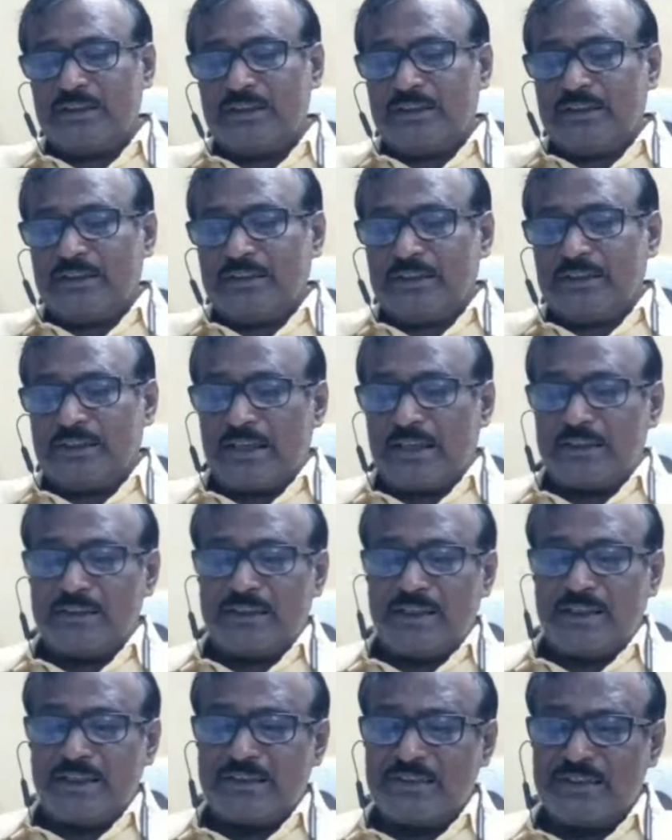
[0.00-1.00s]

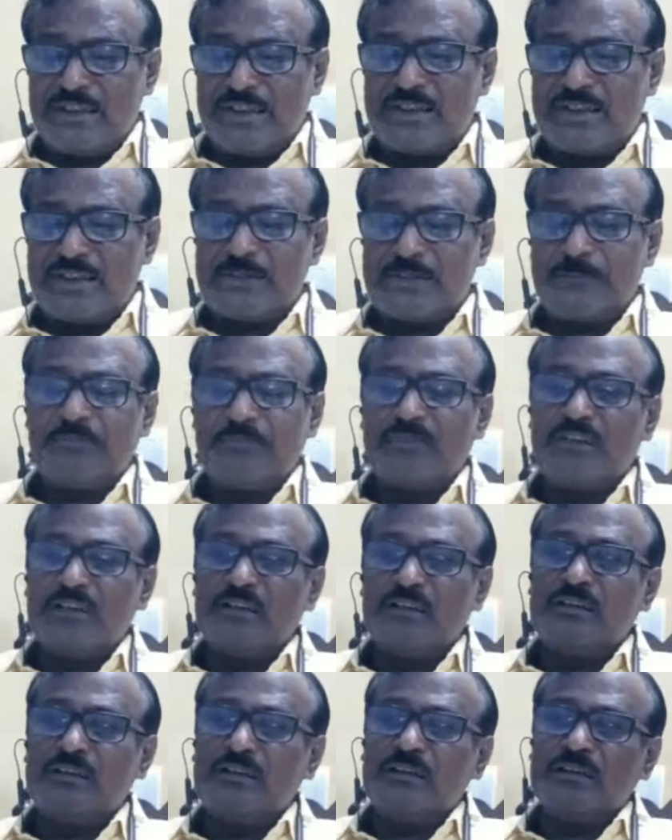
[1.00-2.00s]
resists
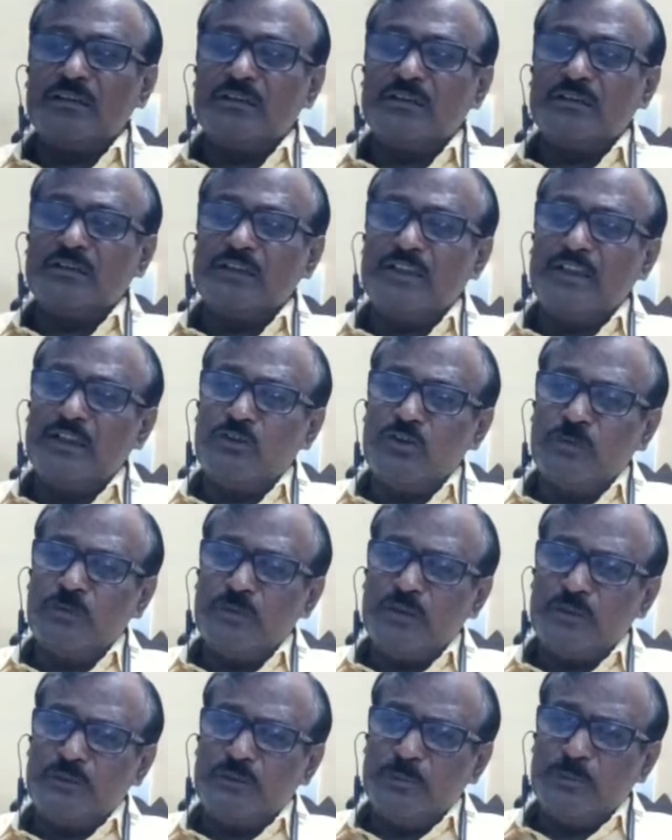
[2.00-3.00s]
the endeavor of the
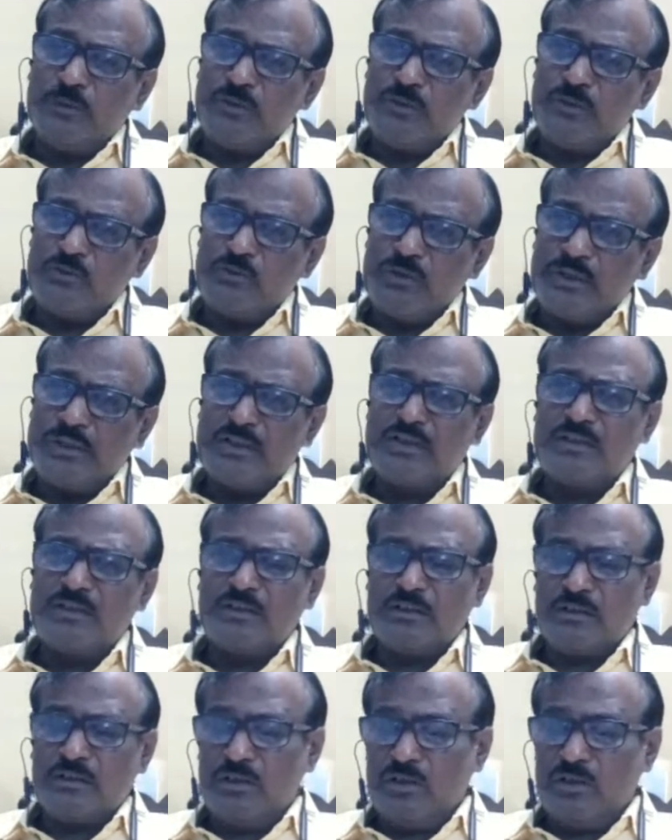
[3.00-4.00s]
police to arrest
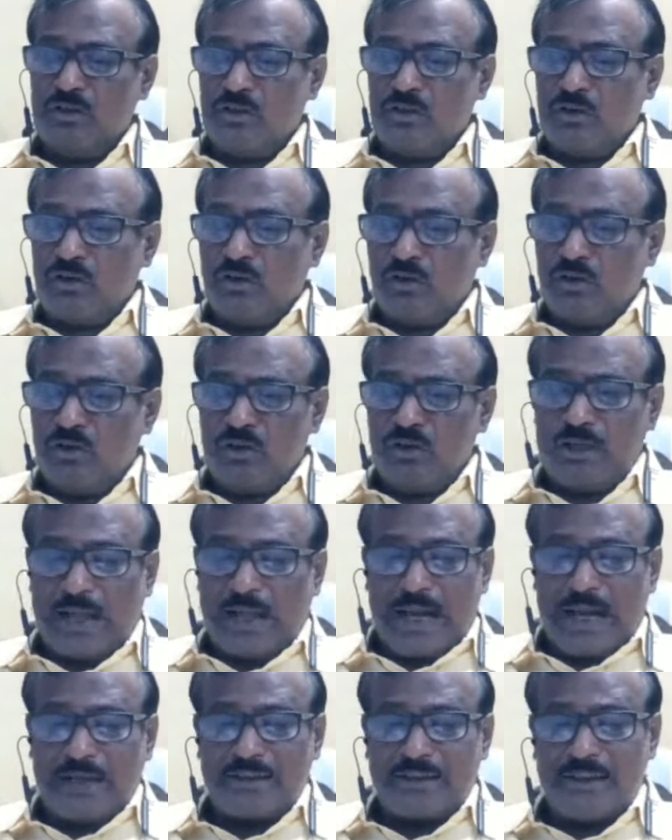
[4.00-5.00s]
or
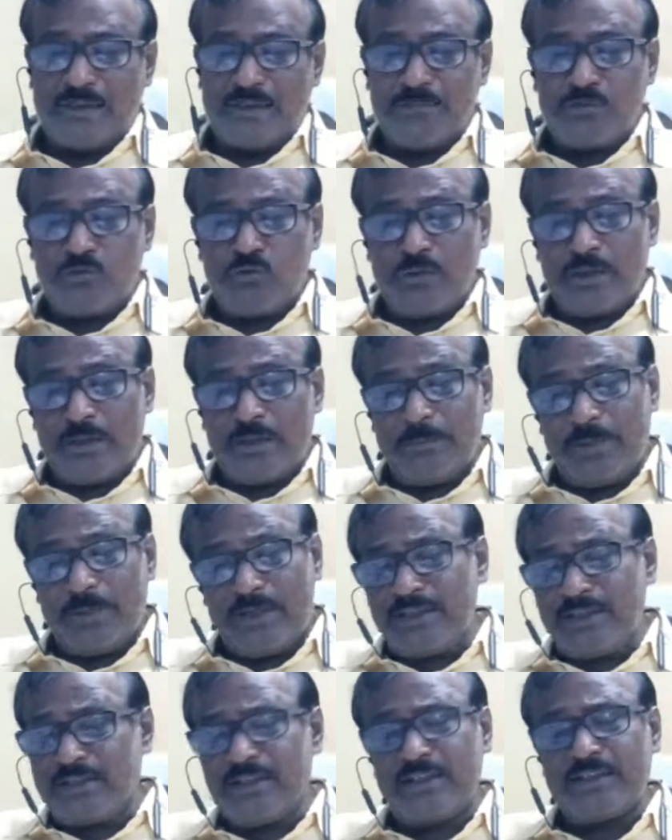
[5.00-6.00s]
attempts to evade his
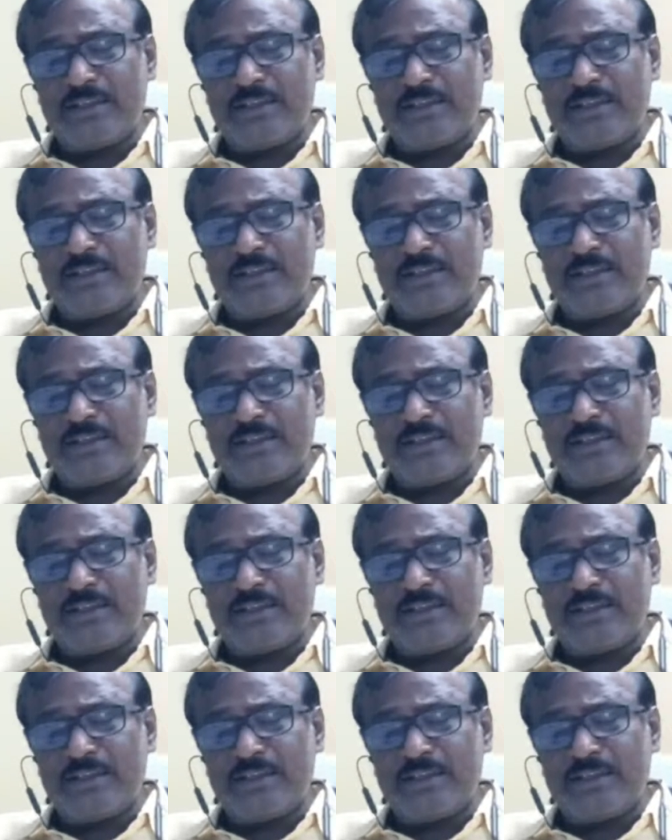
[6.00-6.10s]
arrest,